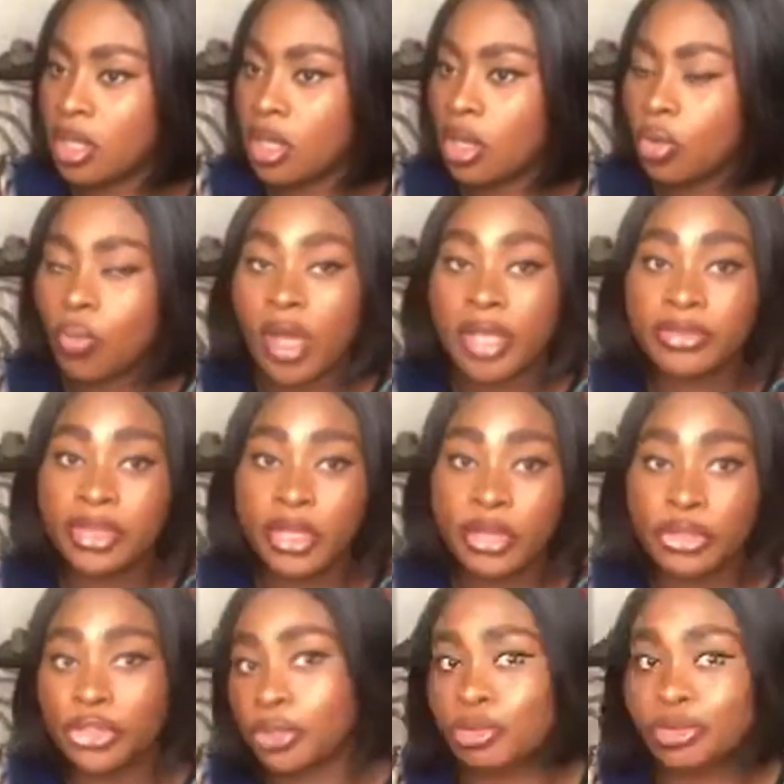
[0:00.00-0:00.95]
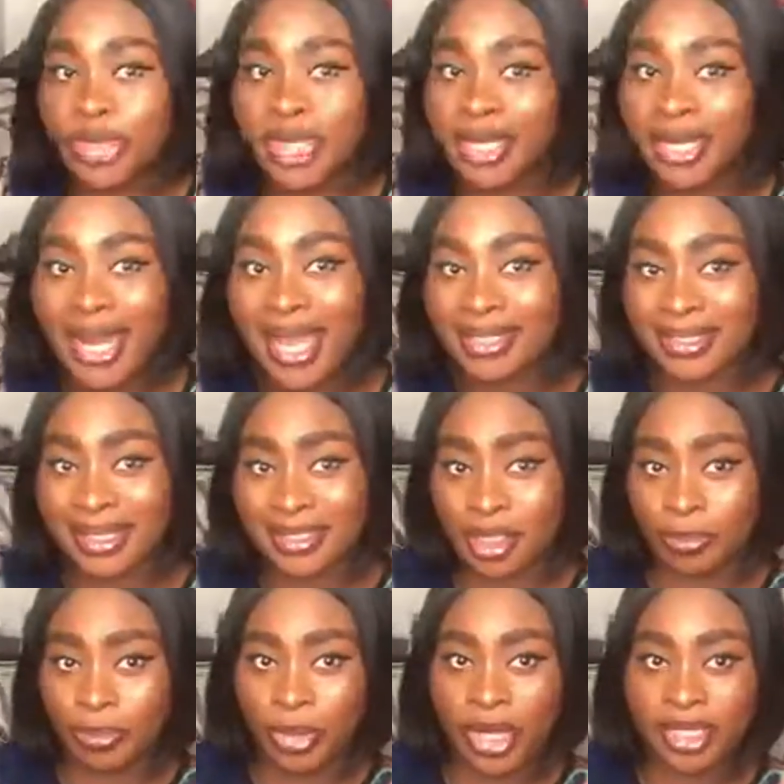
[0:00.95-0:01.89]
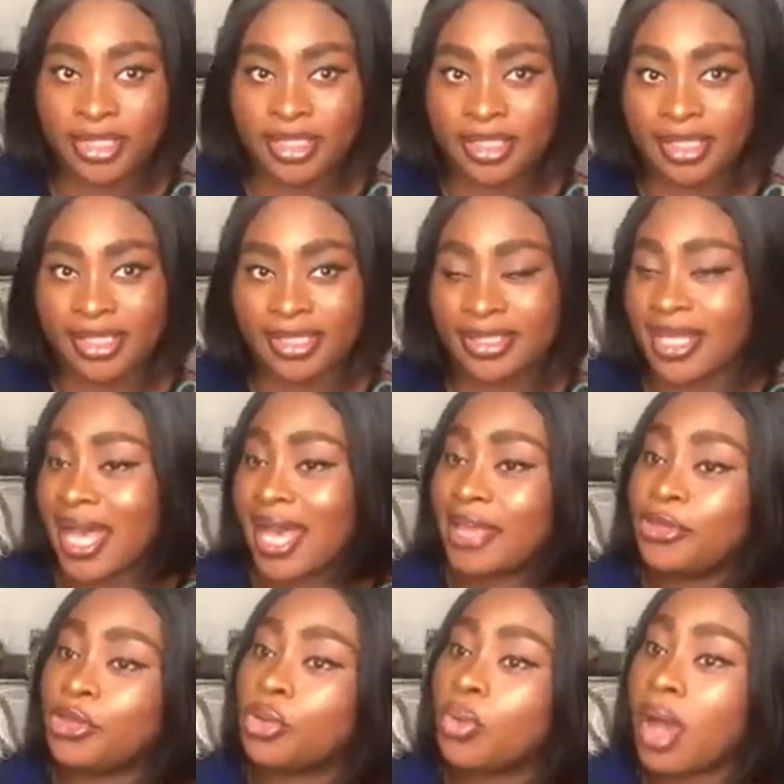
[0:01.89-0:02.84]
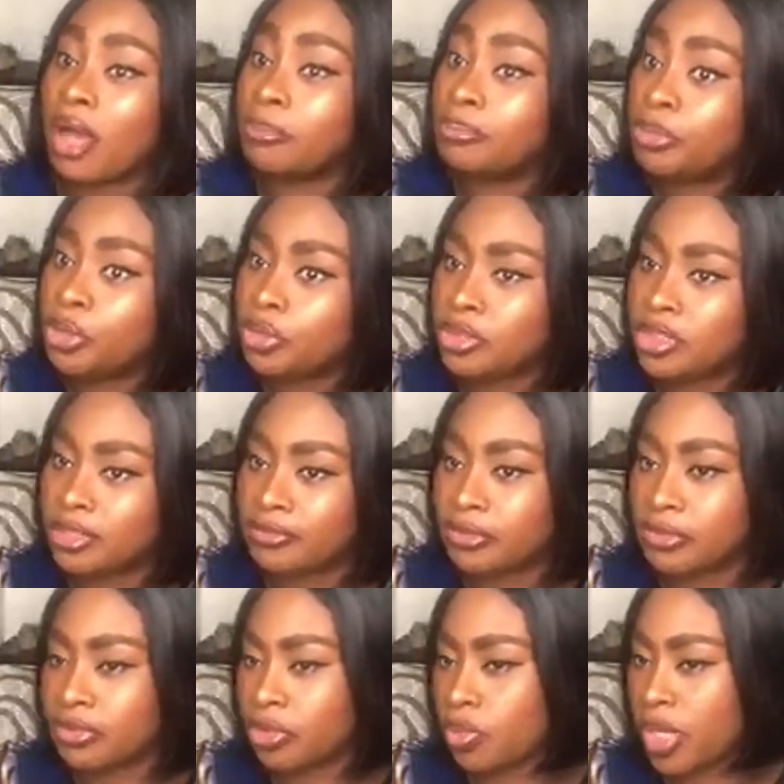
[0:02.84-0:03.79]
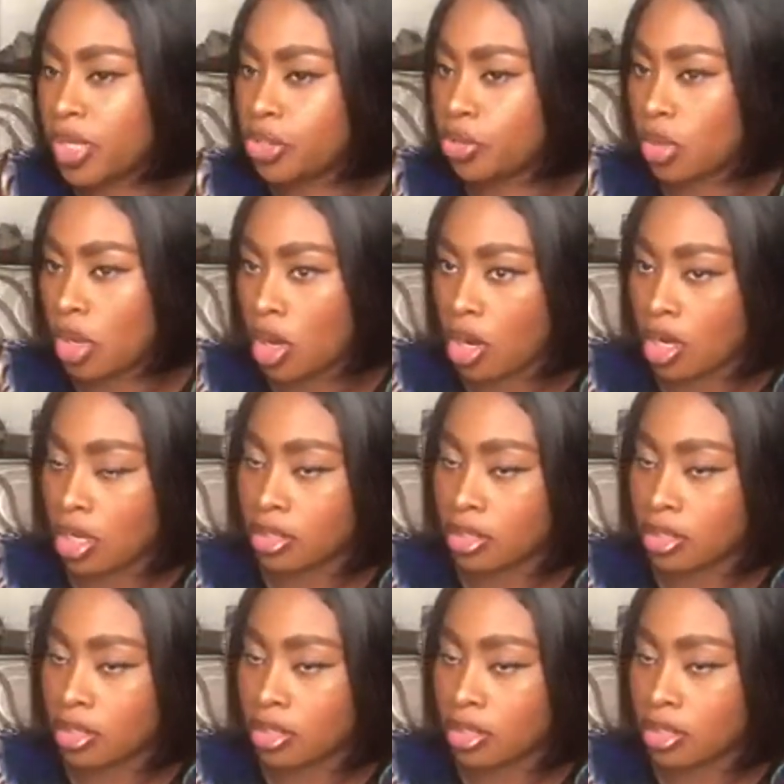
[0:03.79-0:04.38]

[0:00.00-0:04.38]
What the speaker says: One thing you should realize as a person is that you are beautiful the way you are.